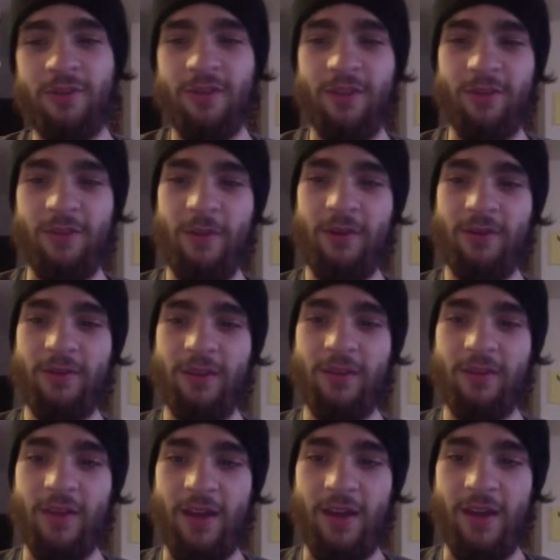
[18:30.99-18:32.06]
Because apparently
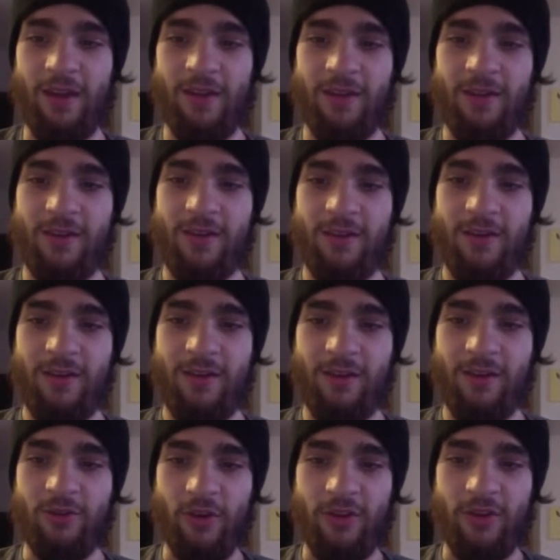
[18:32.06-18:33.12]
this guy
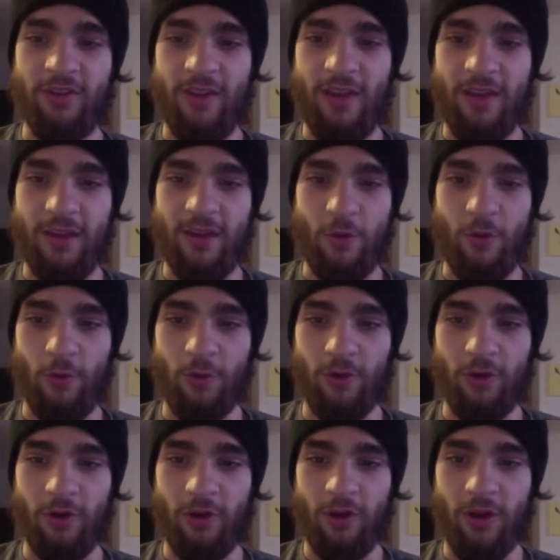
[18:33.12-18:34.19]
drinks like a
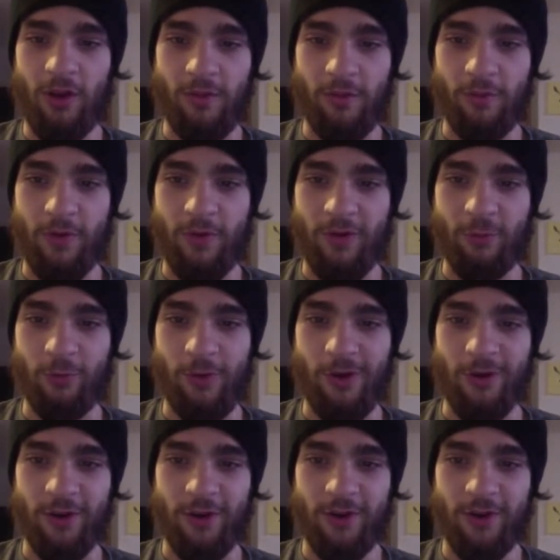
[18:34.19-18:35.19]
quarter of a fresh water.